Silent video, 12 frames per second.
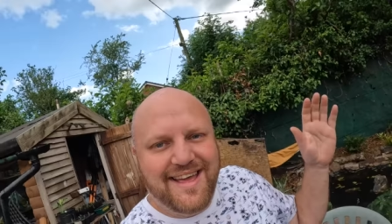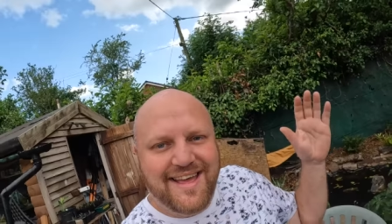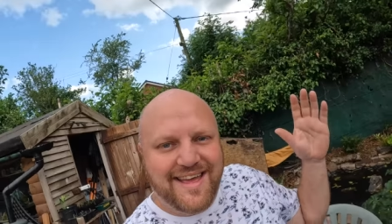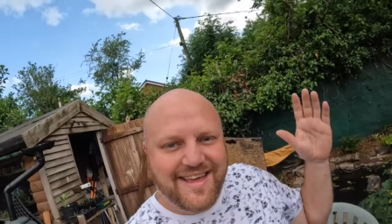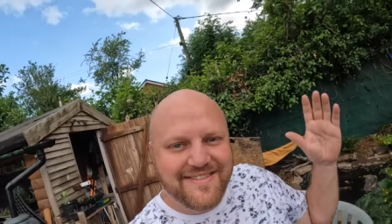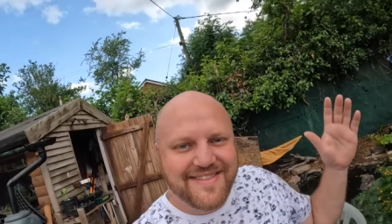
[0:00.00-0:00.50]

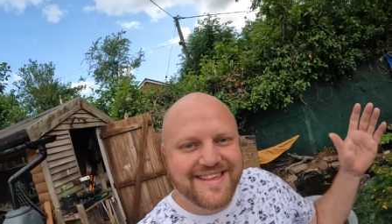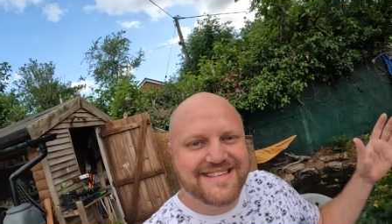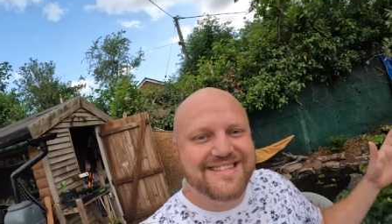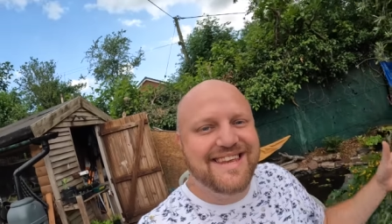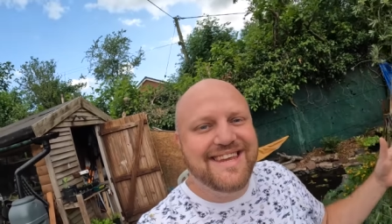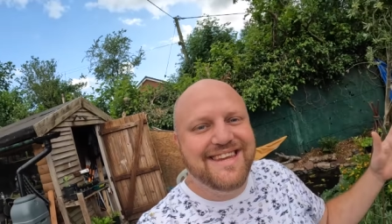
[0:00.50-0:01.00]
In
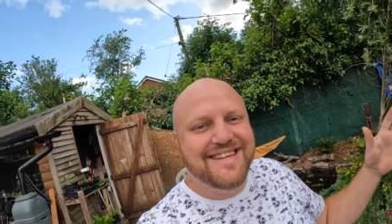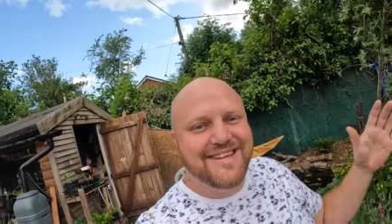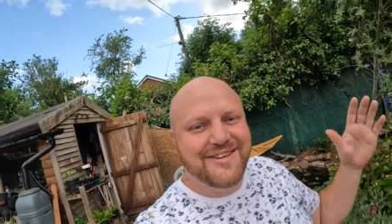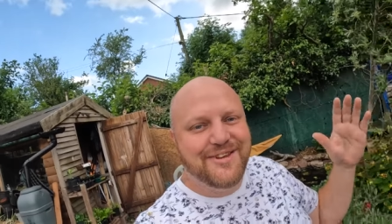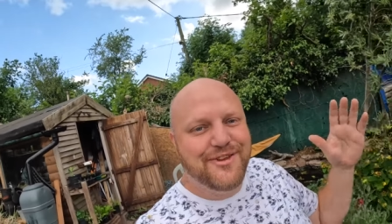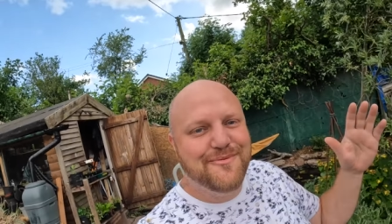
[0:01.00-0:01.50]
this heat
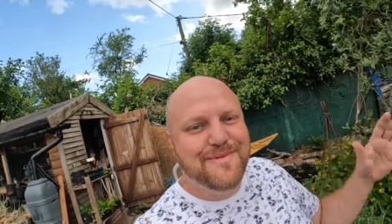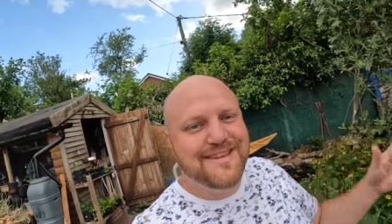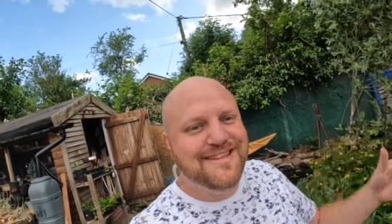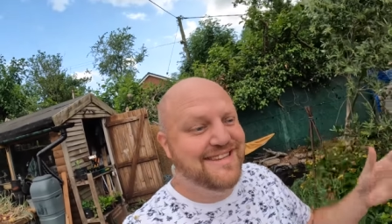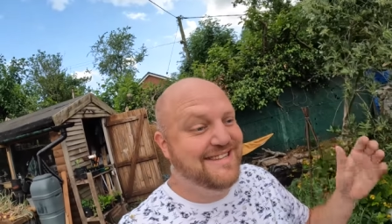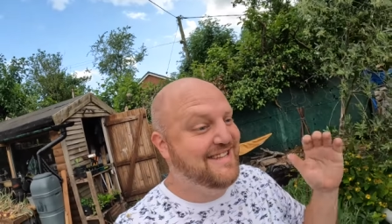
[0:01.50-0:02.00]
and
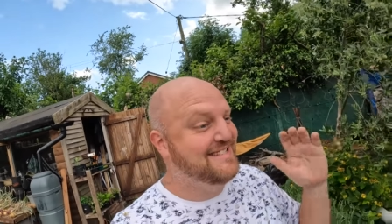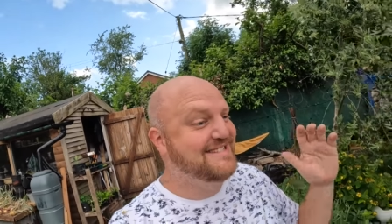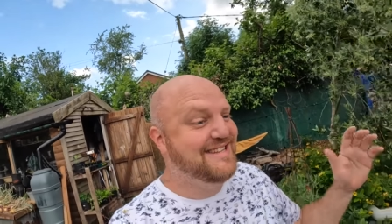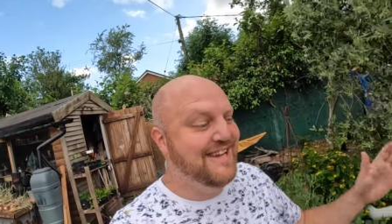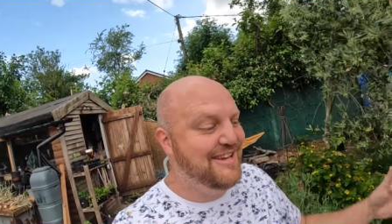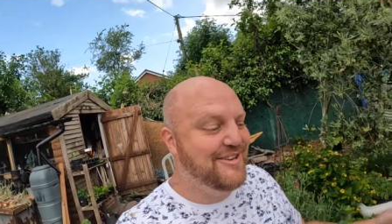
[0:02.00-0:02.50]
humidity, it
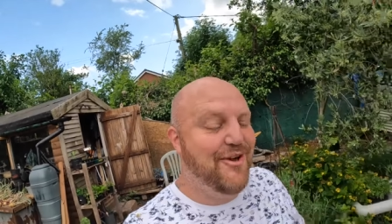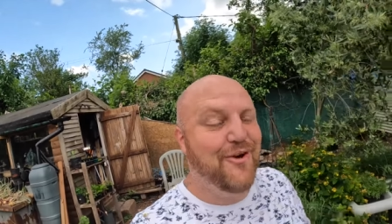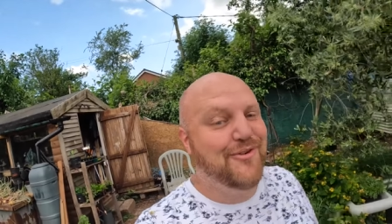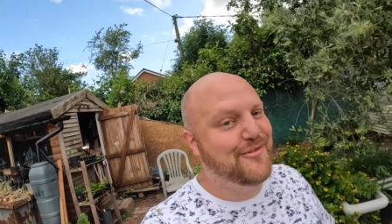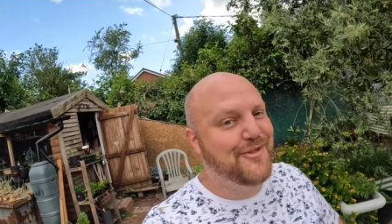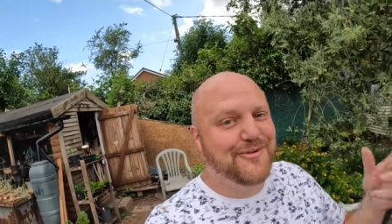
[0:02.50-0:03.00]
doesn't take
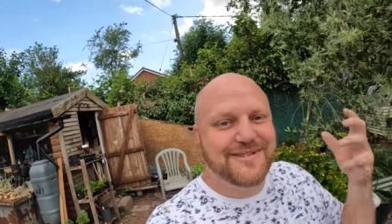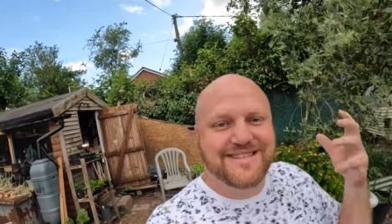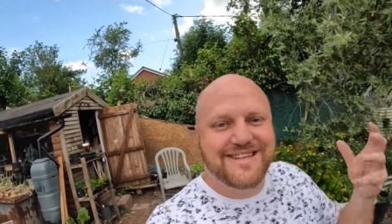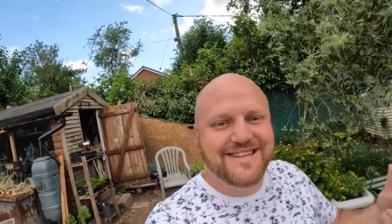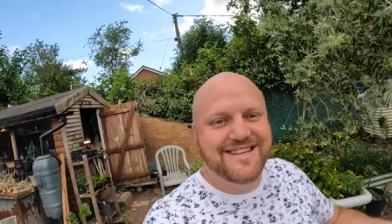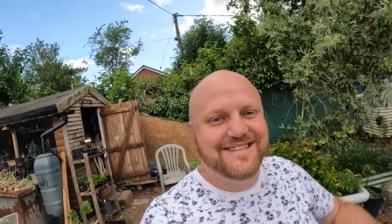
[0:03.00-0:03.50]
long for those
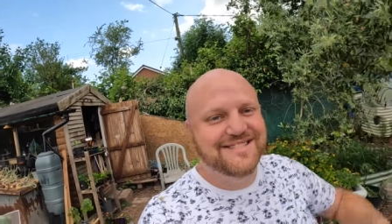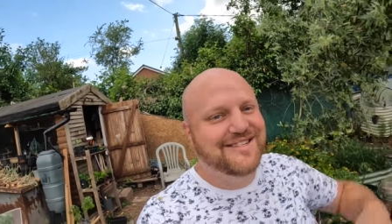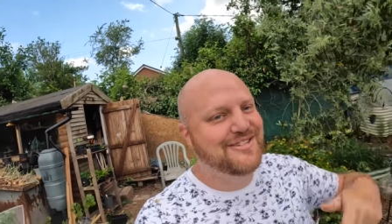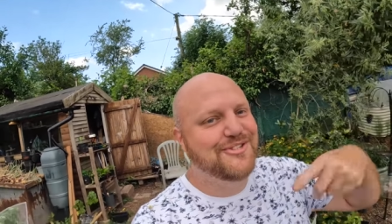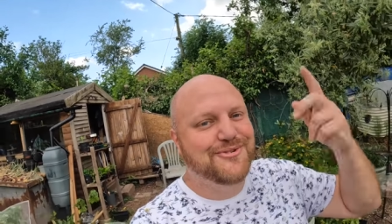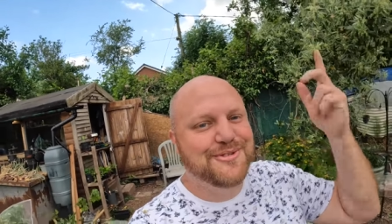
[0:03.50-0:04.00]
seedlings to
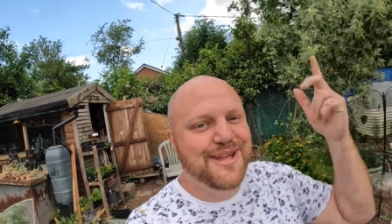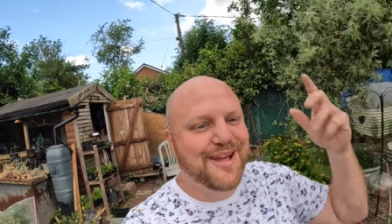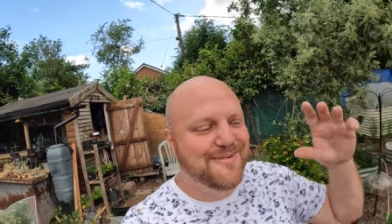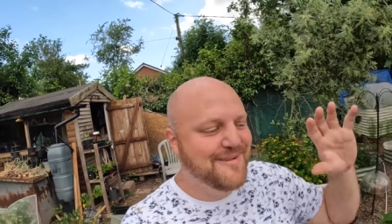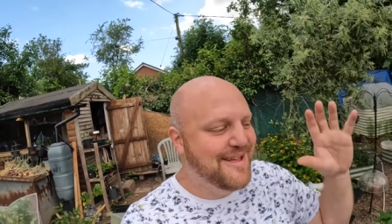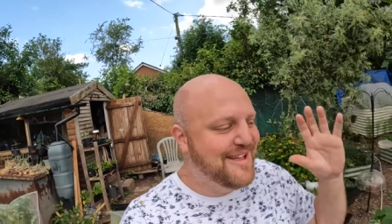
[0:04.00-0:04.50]
shoot
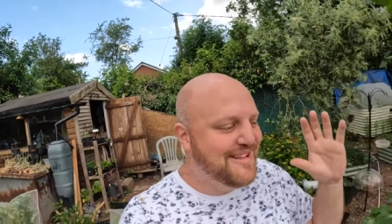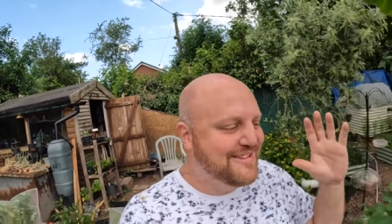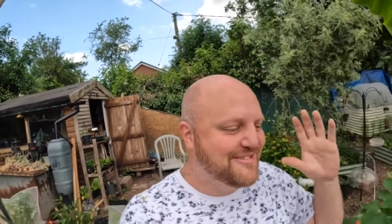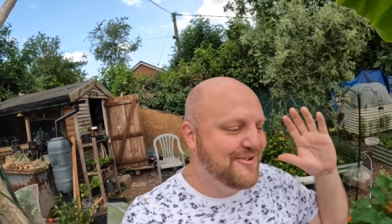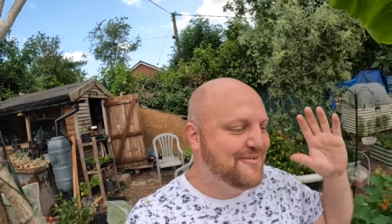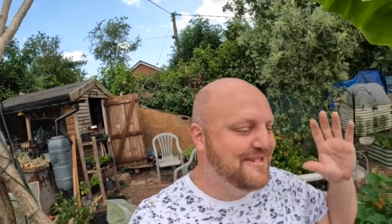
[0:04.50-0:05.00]
up.
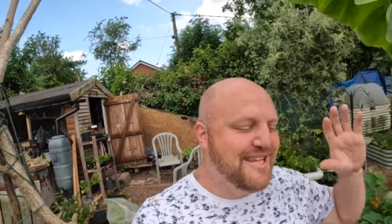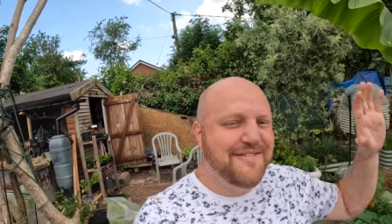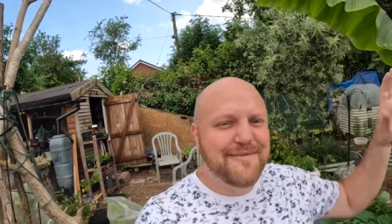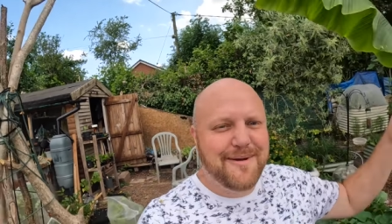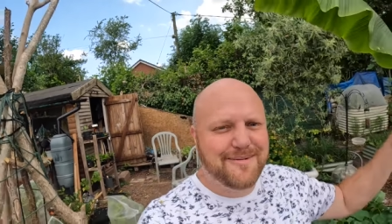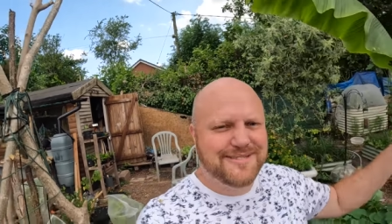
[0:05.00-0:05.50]
So
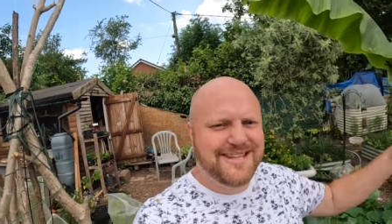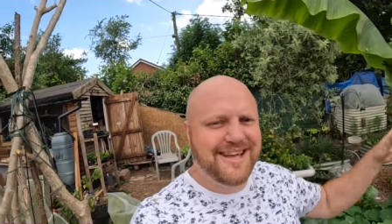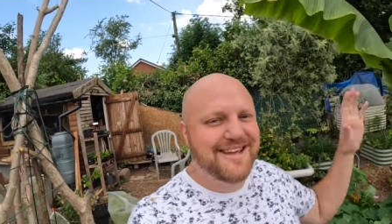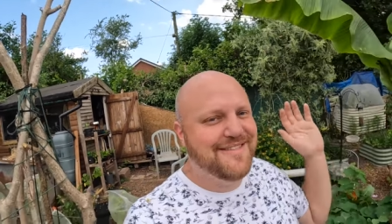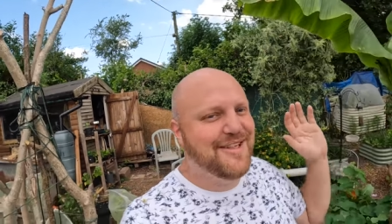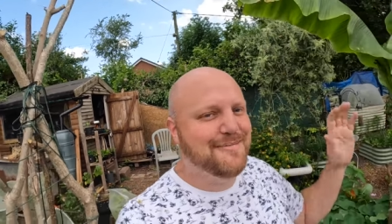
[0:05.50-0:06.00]
leave them
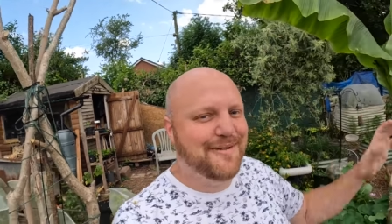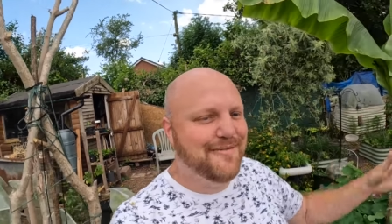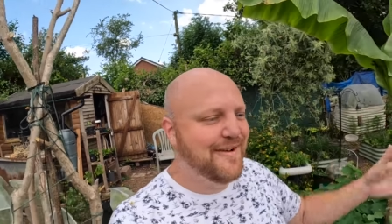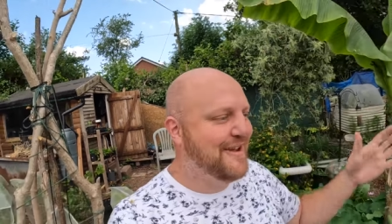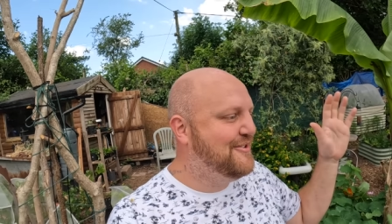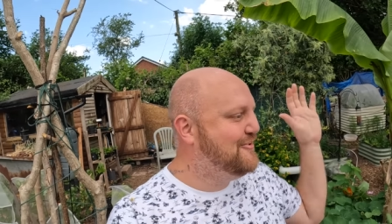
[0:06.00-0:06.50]
outside, they'll be
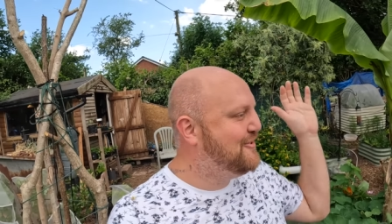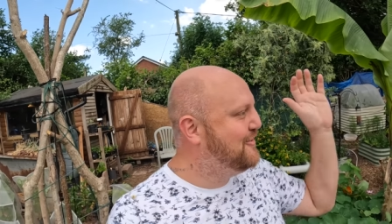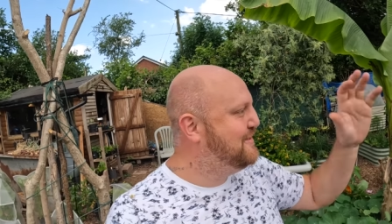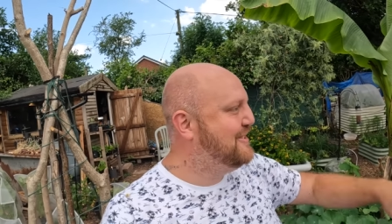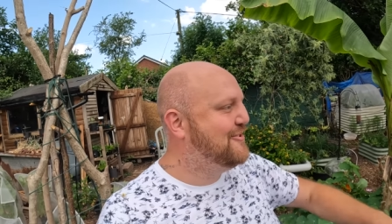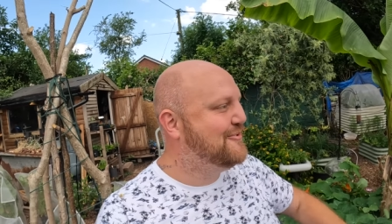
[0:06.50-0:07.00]
fine. You
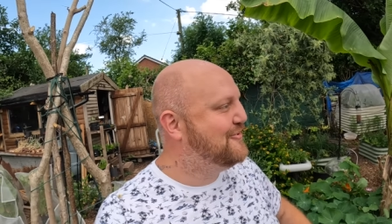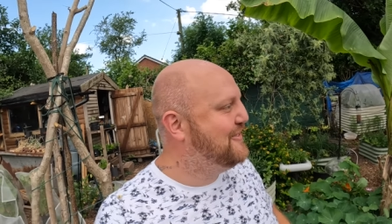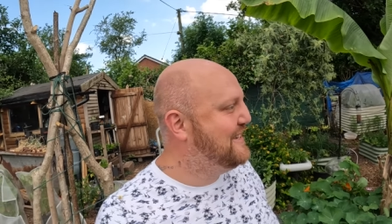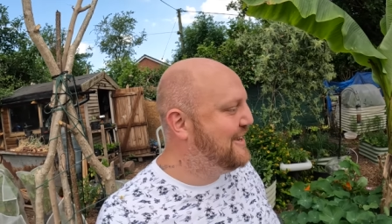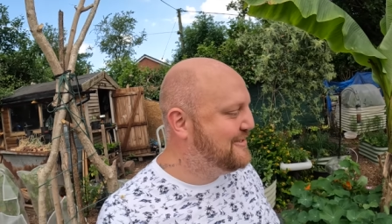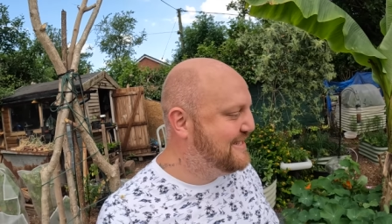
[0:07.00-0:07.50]
don't need no
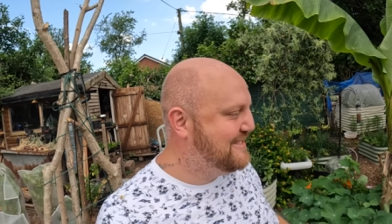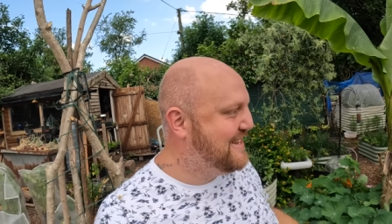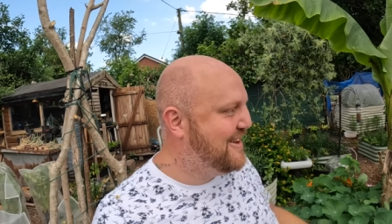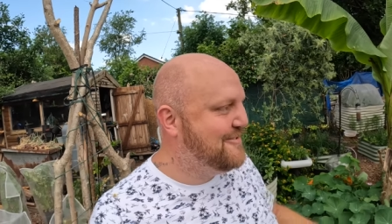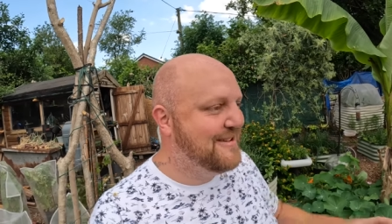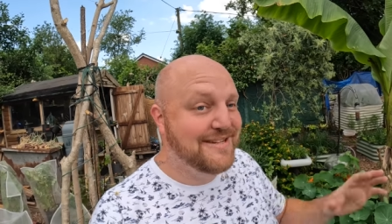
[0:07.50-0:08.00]
greenhouses
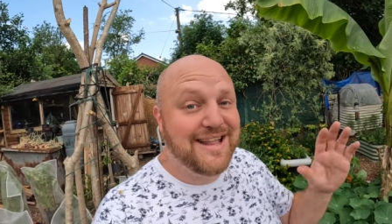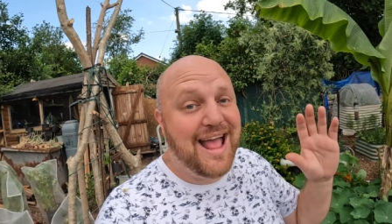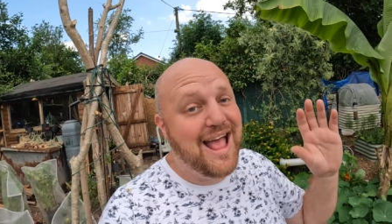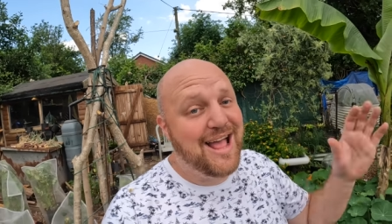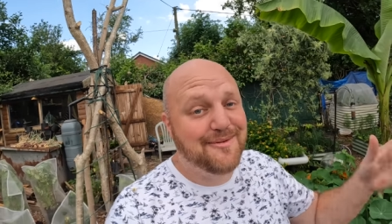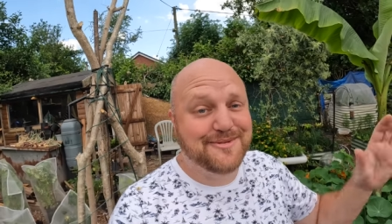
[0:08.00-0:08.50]
now.
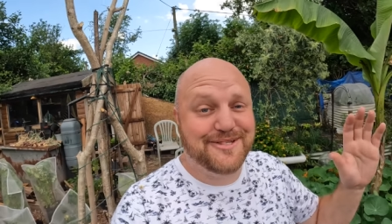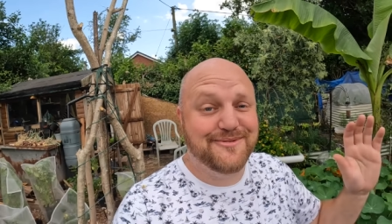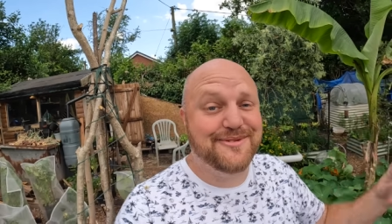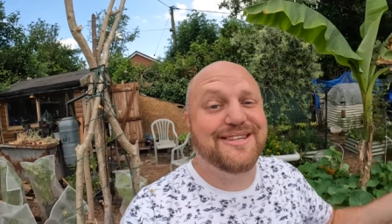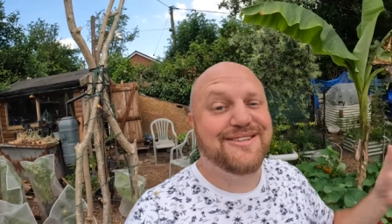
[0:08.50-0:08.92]
Absolutely